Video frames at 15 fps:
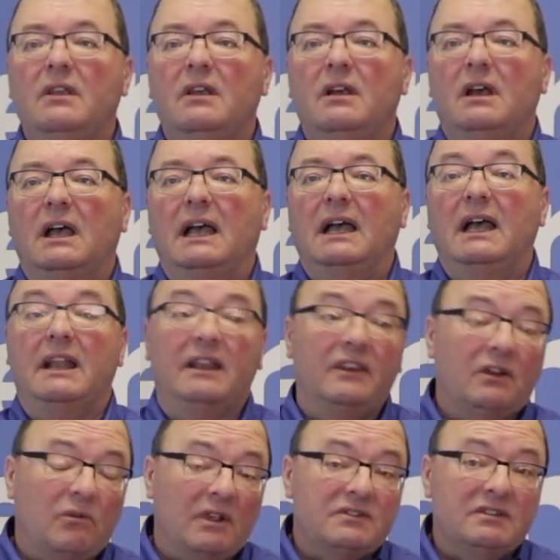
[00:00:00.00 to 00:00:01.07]

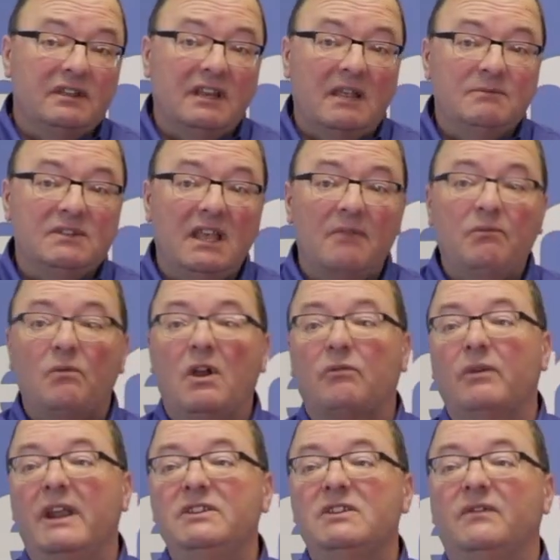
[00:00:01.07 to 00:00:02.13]
Another question that comes up, what
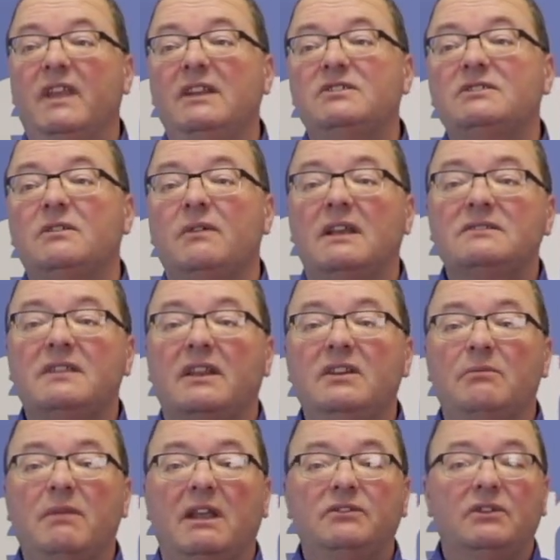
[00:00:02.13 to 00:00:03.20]
range of H2S can
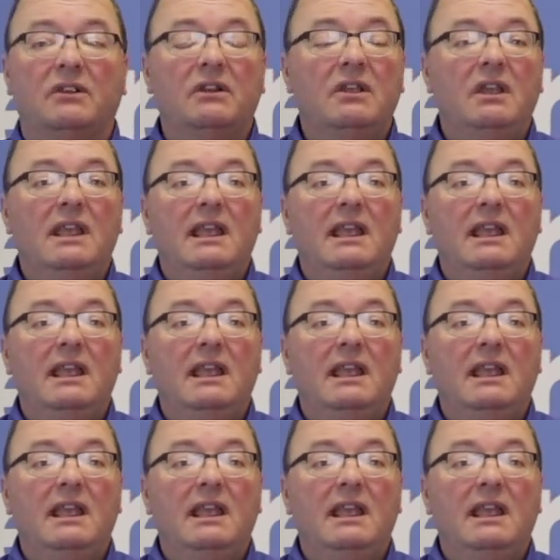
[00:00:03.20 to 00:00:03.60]
you measure?